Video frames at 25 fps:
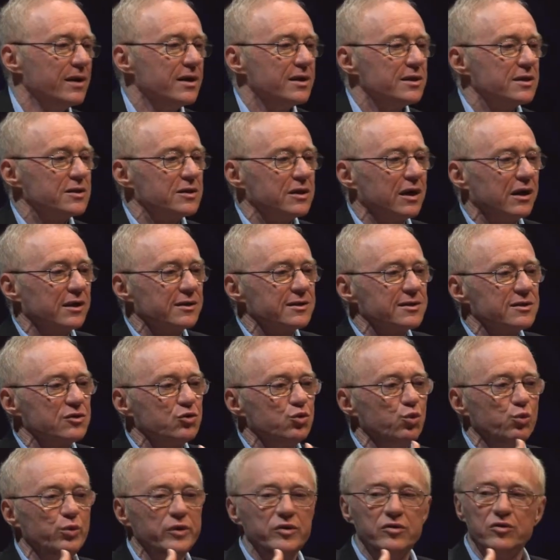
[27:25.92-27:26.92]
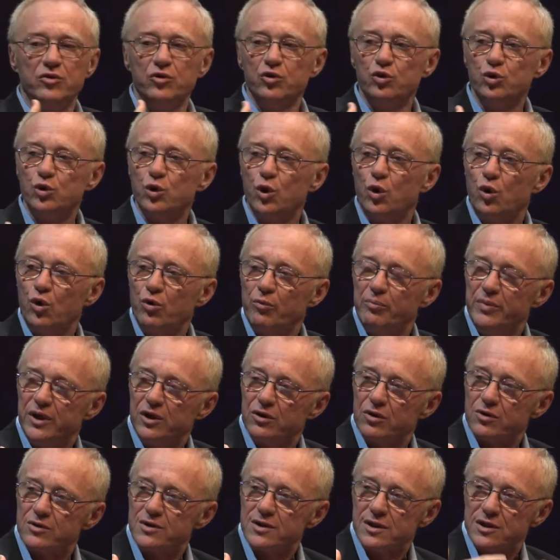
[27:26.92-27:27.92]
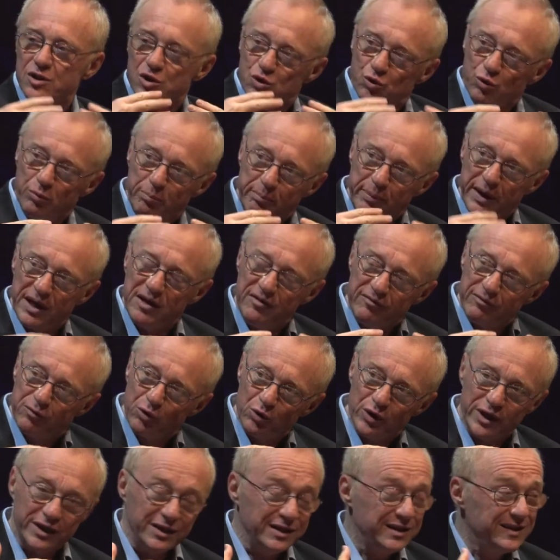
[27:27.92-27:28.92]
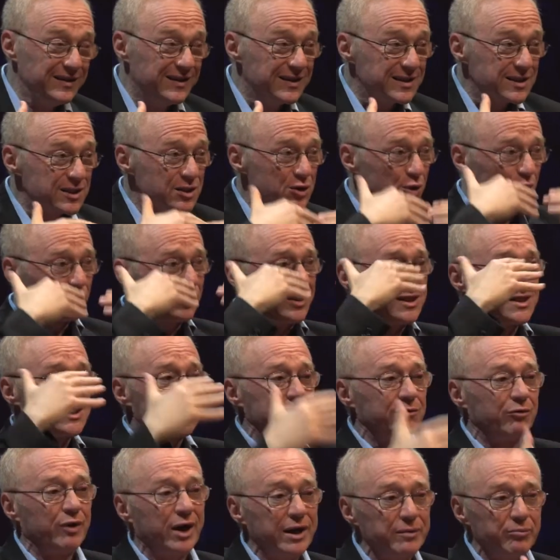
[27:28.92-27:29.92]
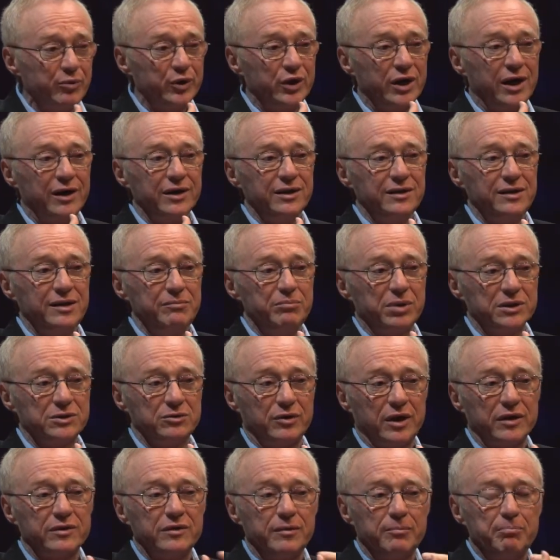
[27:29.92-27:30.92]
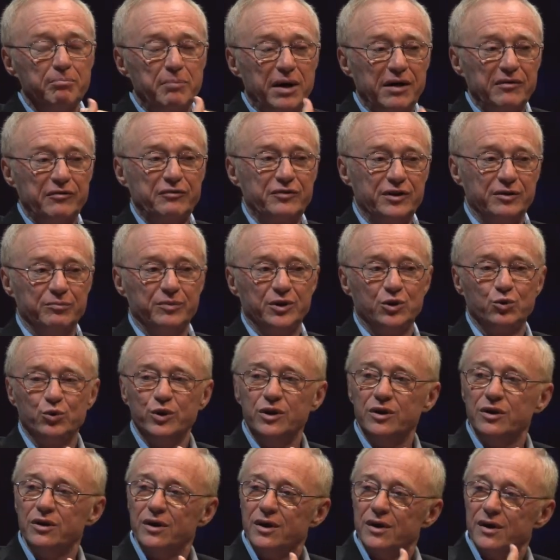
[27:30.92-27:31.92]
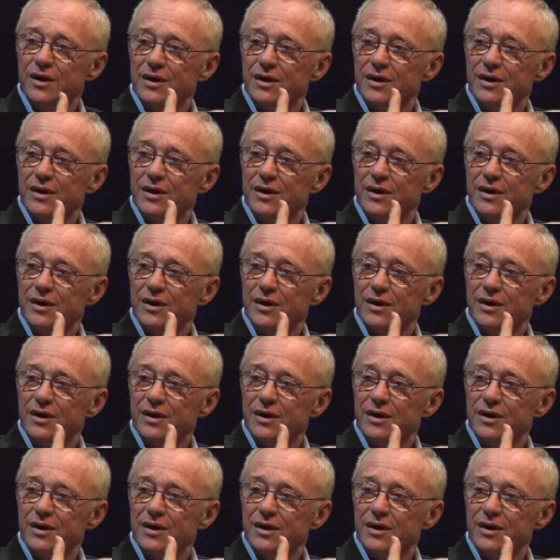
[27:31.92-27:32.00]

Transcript: starts to withdraw because it's too painful and does not describe reality, but rather buffer between